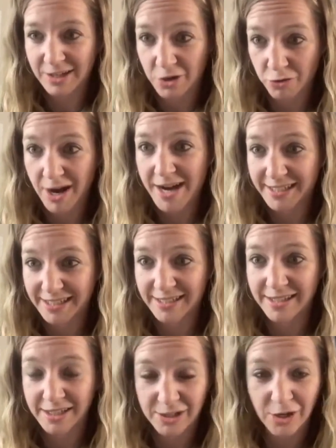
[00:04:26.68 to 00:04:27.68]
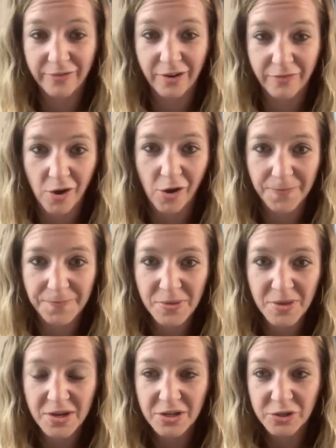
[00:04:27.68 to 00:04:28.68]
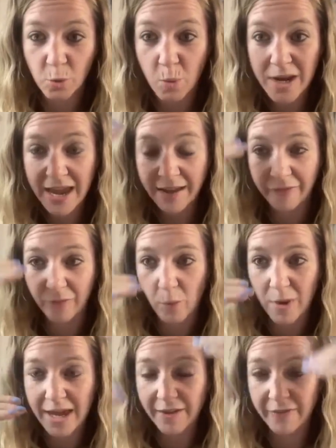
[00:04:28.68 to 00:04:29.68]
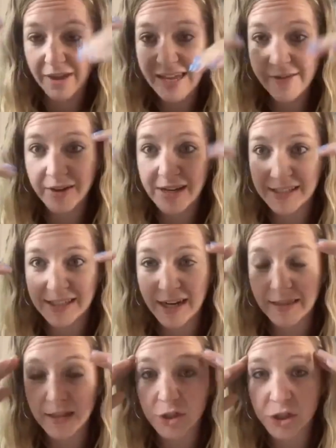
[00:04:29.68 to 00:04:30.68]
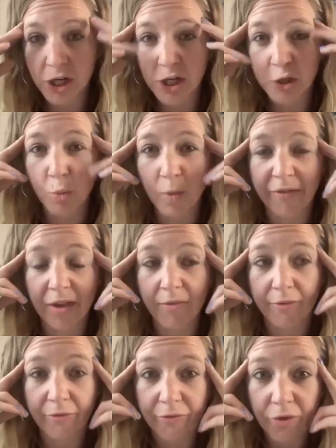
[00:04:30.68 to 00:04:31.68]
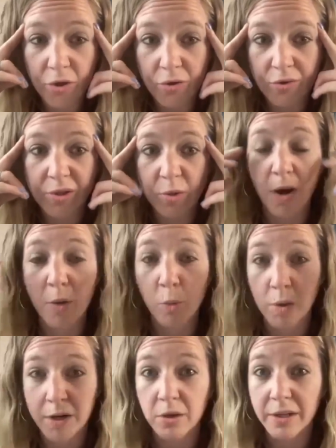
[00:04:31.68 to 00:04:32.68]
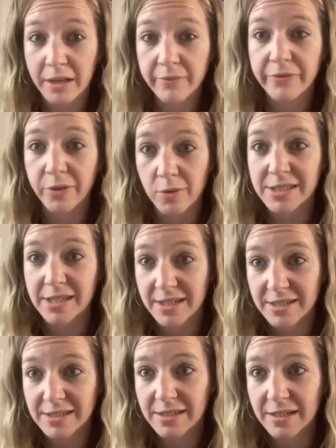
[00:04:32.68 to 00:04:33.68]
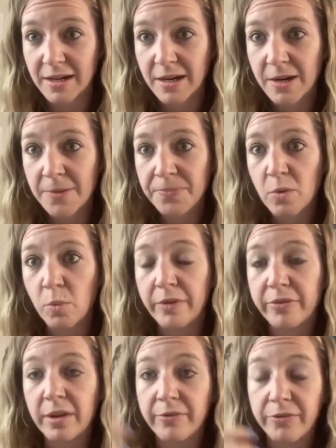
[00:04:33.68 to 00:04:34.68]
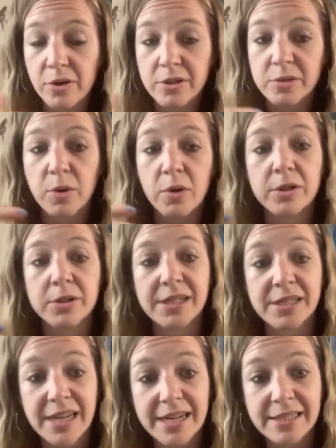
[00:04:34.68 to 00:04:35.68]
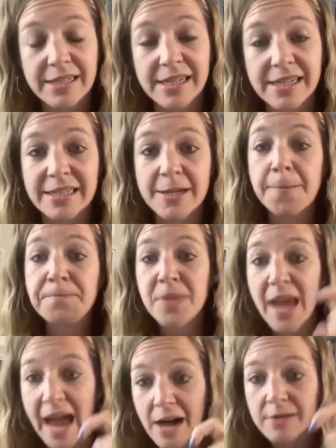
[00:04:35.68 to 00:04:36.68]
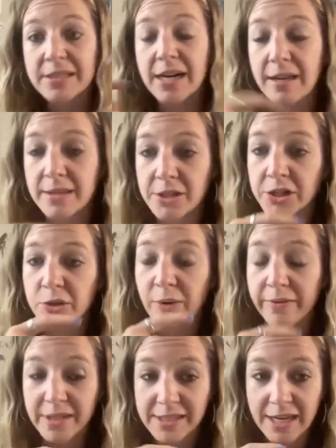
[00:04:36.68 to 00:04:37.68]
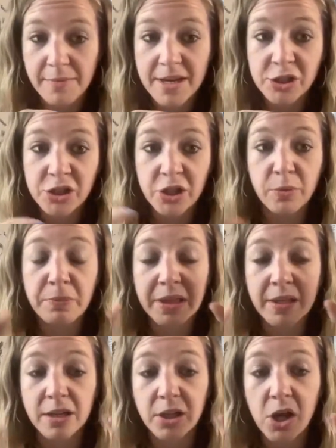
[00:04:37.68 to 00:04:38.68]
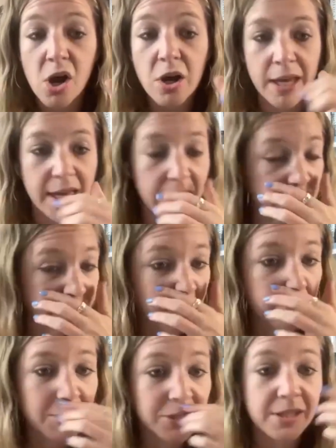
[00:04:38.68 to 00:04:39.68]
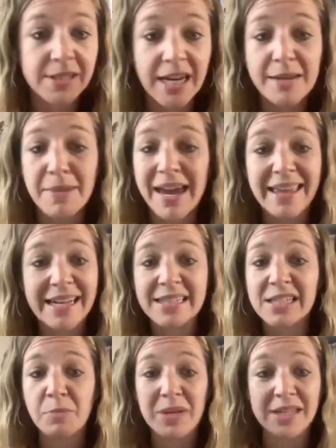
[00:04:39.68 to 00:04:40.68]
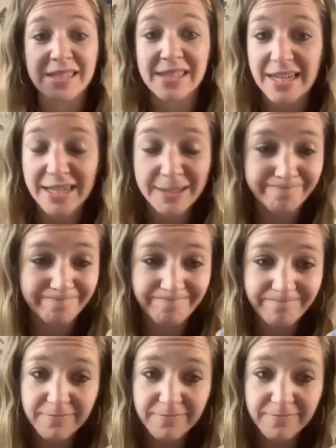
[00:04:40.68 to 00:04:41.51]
the greatest is the servant of all. So we have, we have, even inside the church, we have confused what real influence is. We've confused what real success is. Outside of the church, we have the same issue, but the longing is very much the same. And that's to be seen